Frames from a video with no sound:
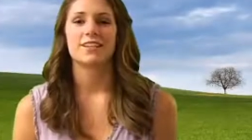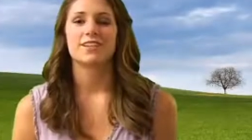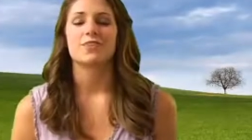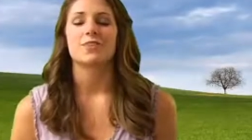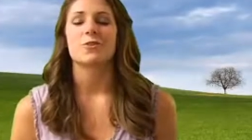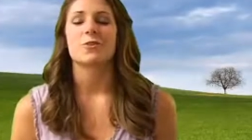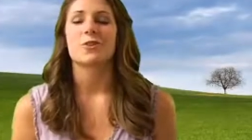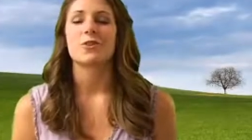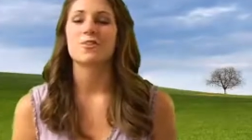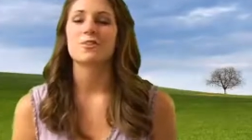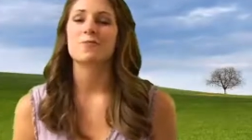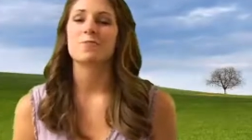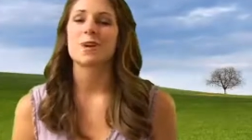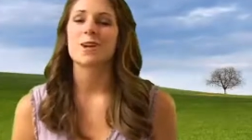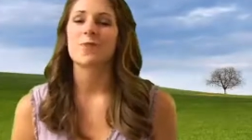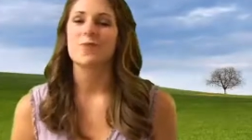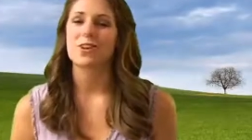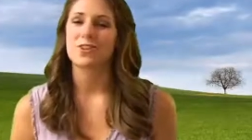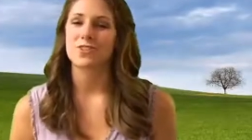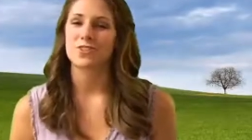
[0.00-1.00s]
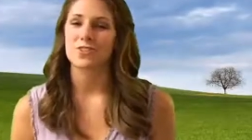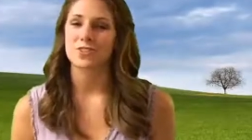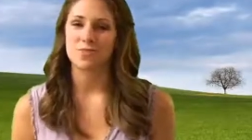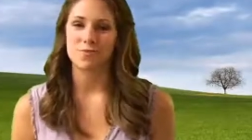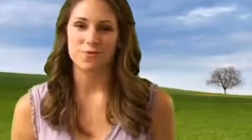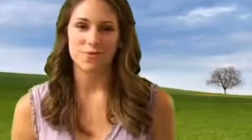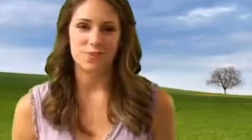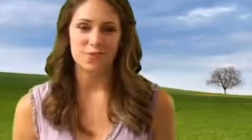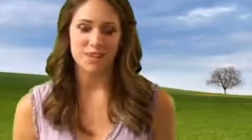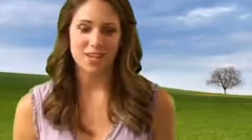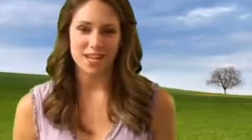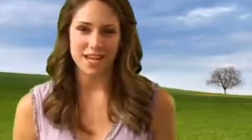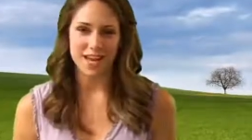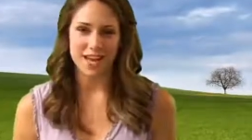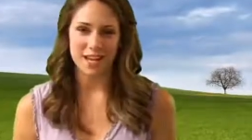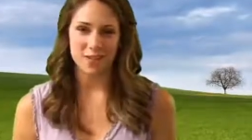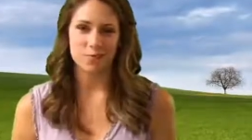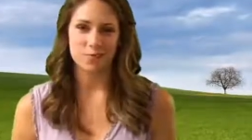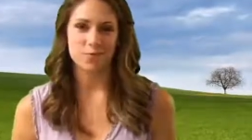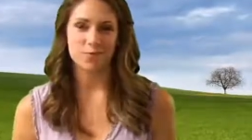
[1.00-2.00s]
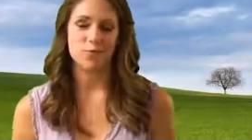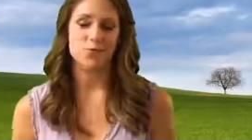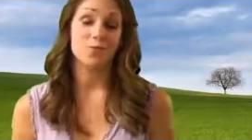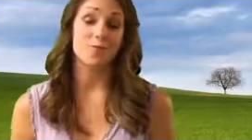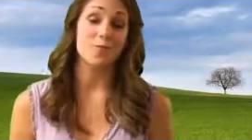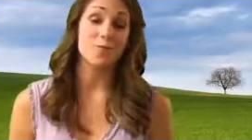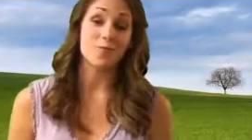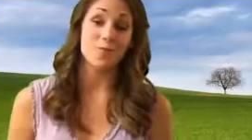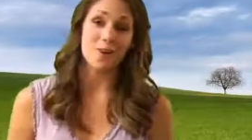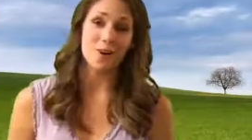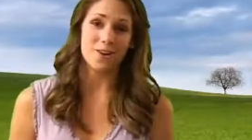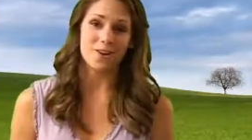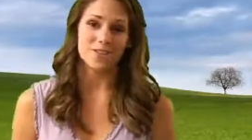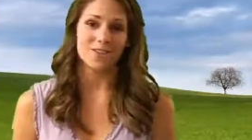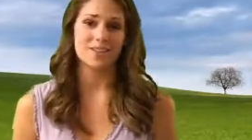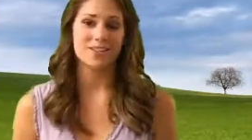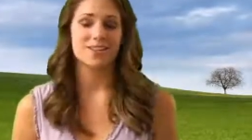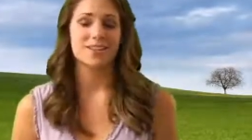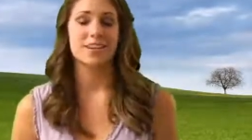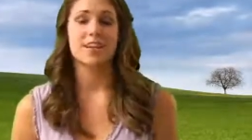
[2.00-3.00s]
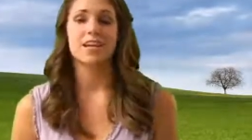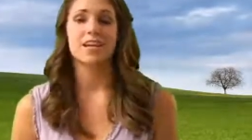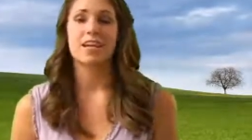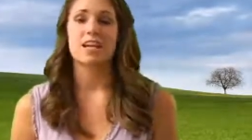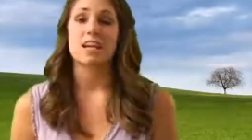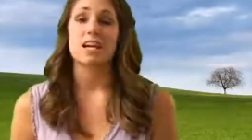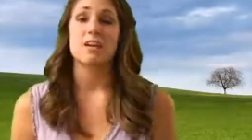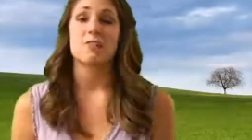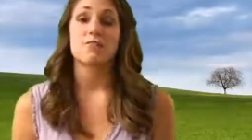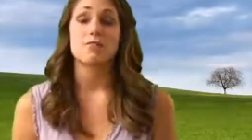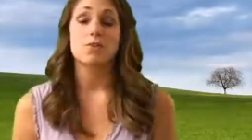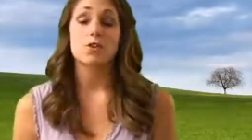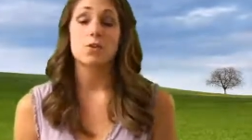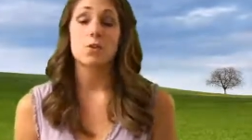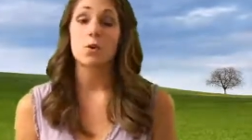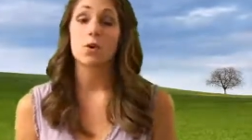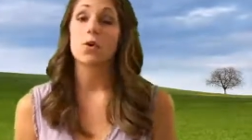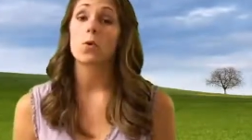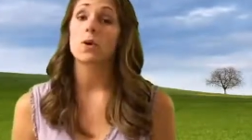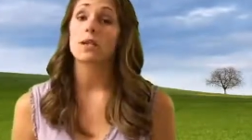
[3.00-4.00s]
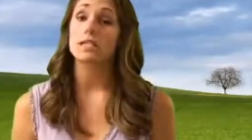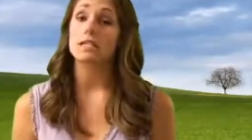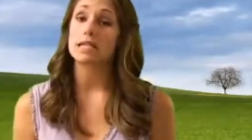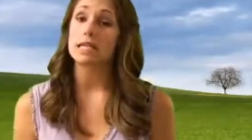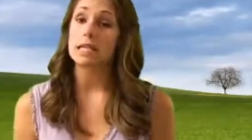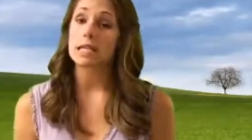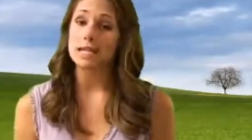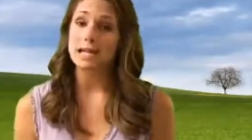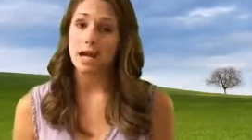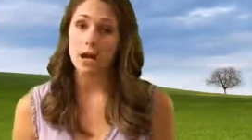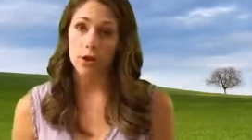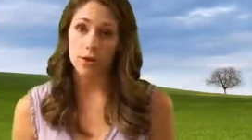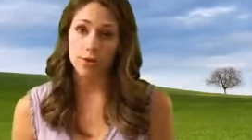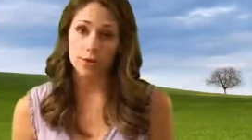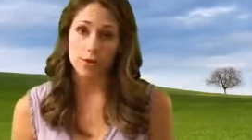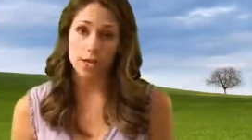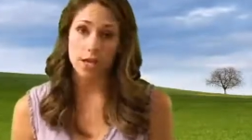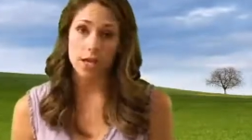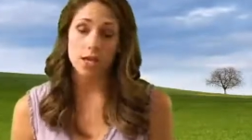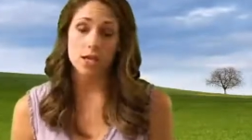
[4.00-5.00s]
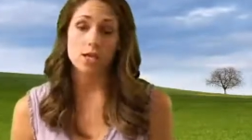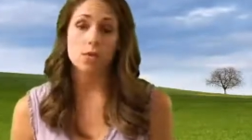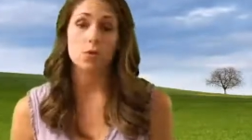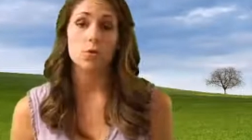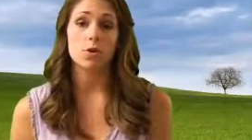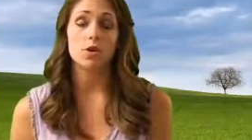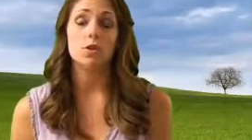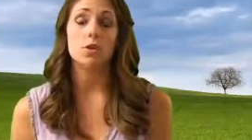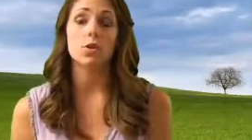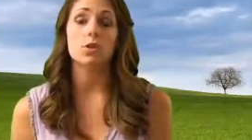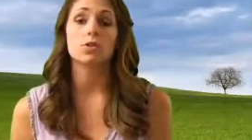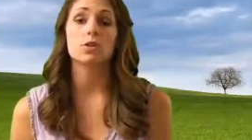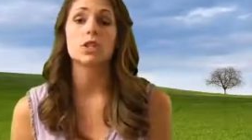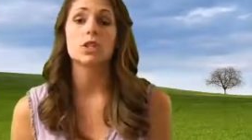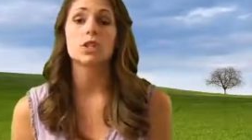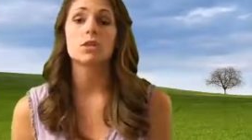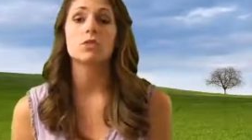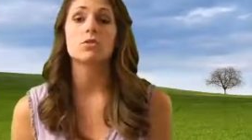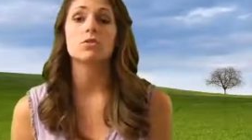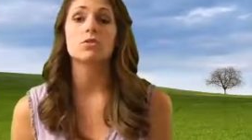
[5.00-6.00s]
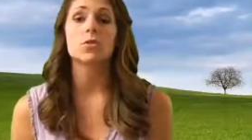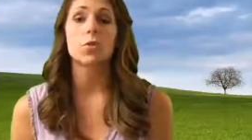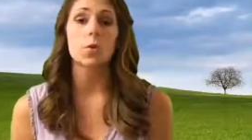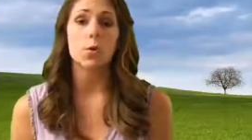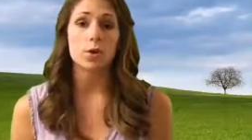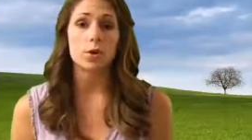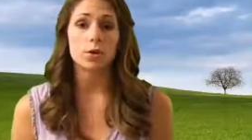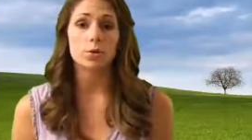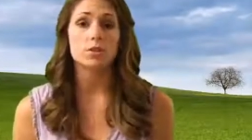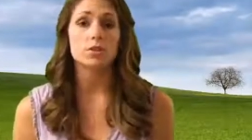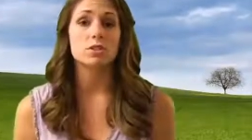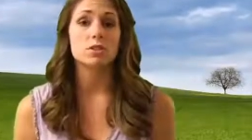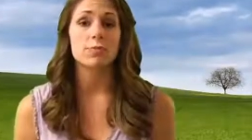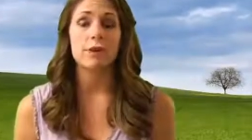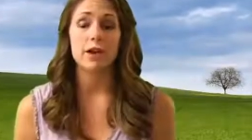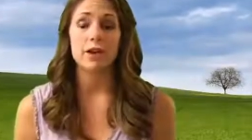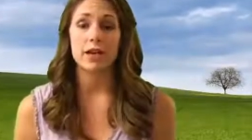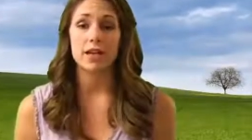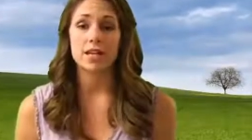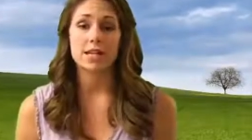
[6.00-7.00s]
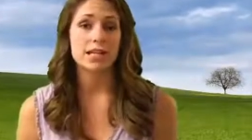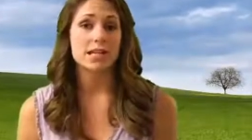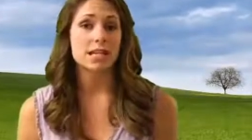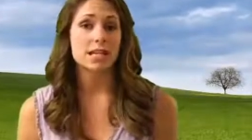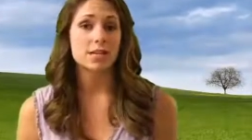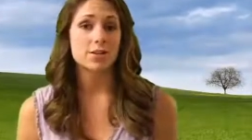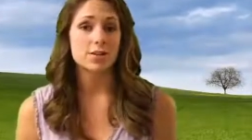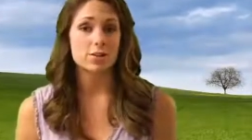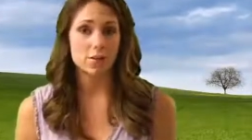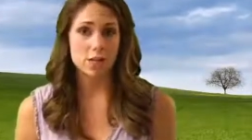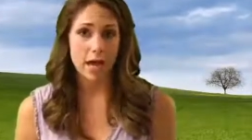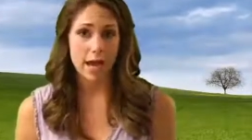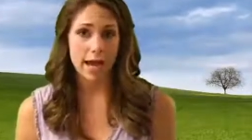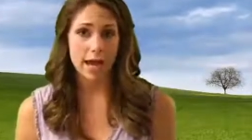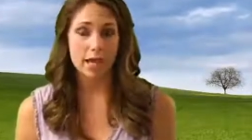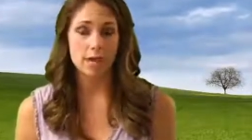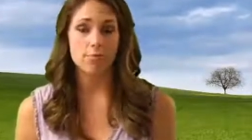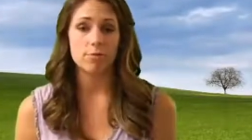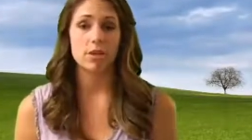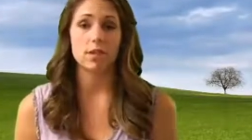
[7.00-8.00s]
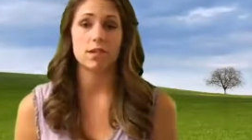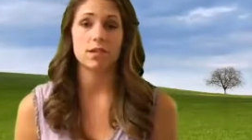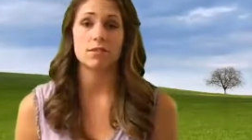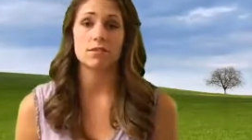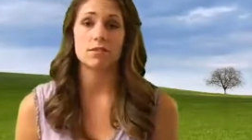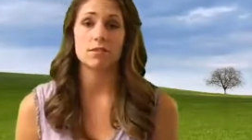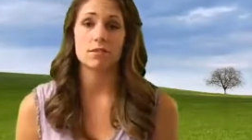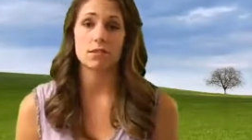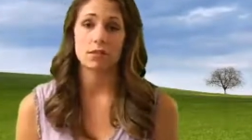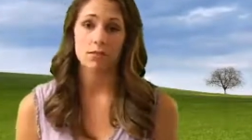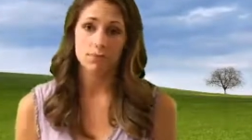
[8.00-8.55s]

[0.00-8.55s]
So here's my question for the day. True or false? If you are going to eat healthy, you can only use oils sparingly in your diet because,